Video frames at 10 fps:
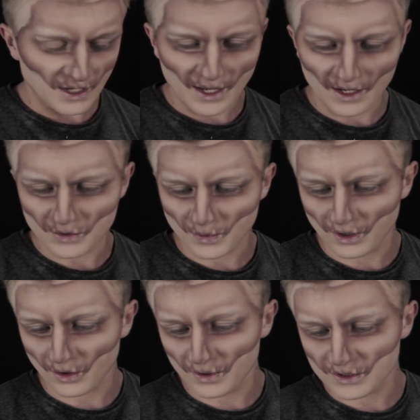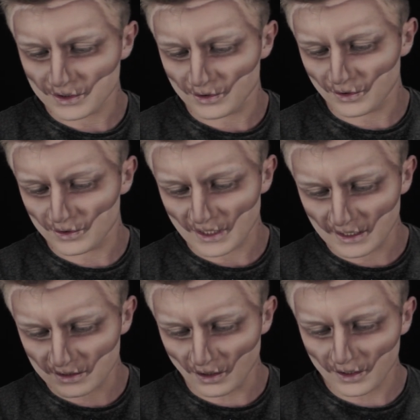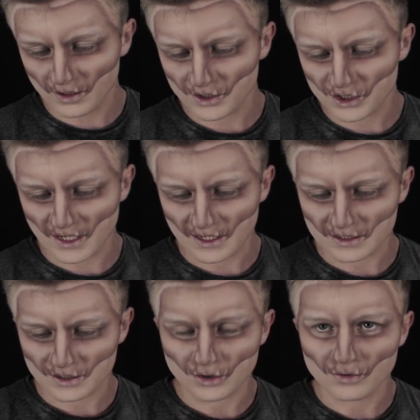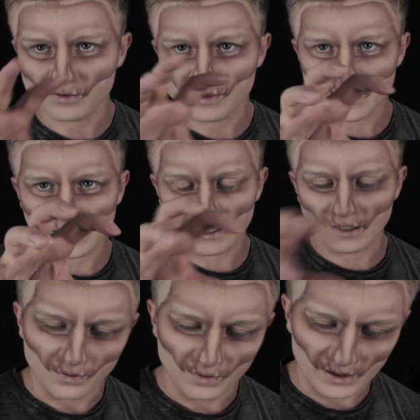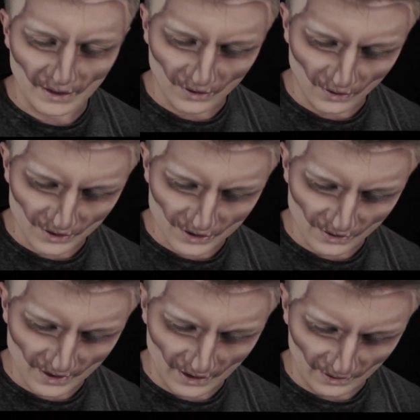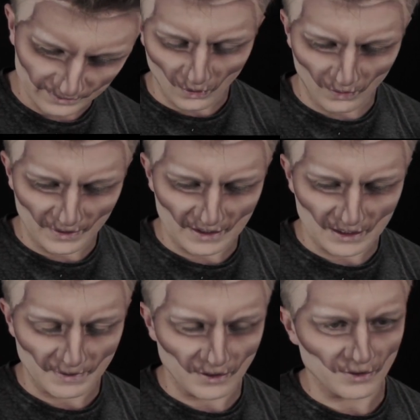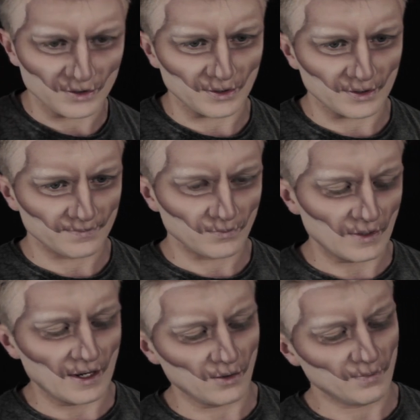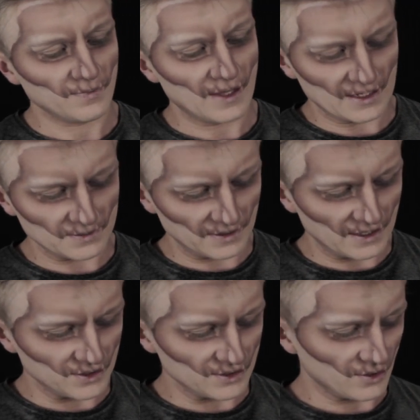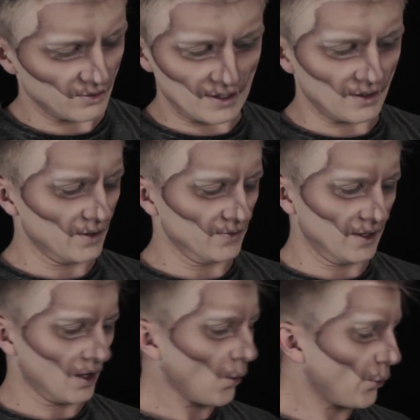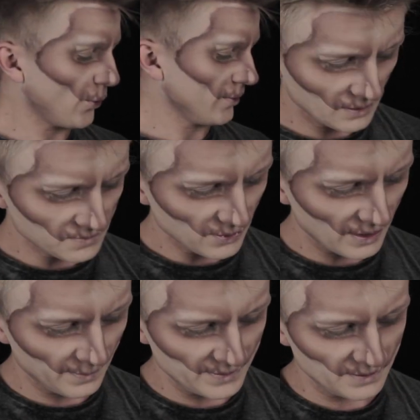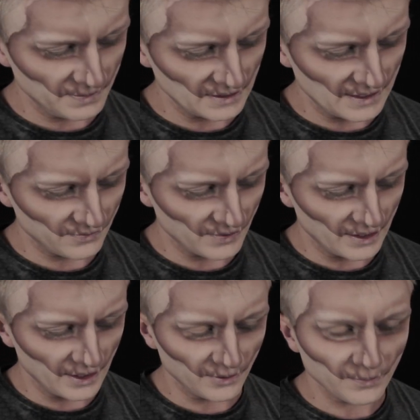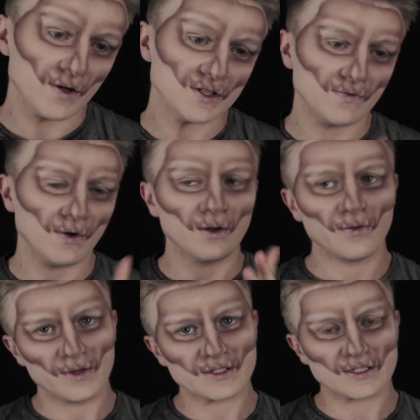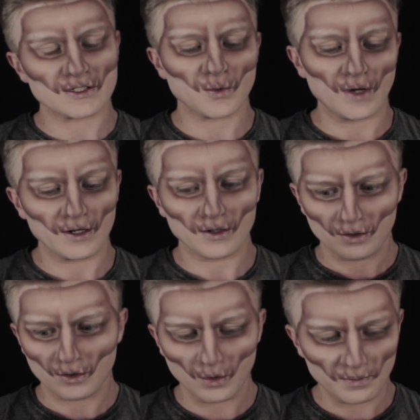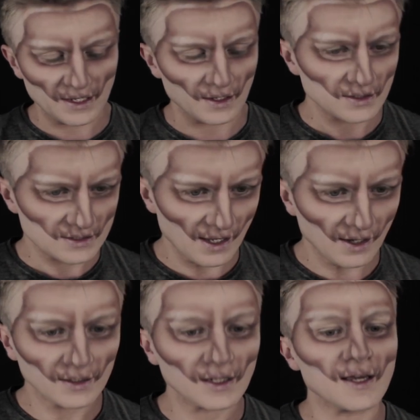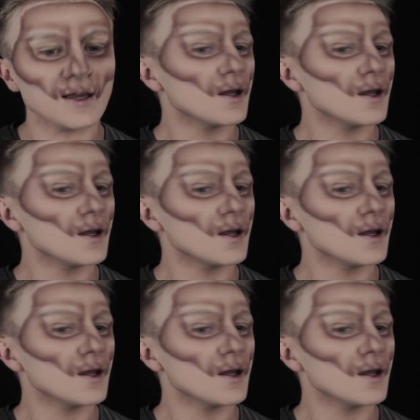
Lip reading: and we are going to use a darker shade to really contour in what we need to be contoured. Wow, explanations are great, aren't they? I'm so happy to be alive right now. First of all, this is Squint. Go me. Secondly,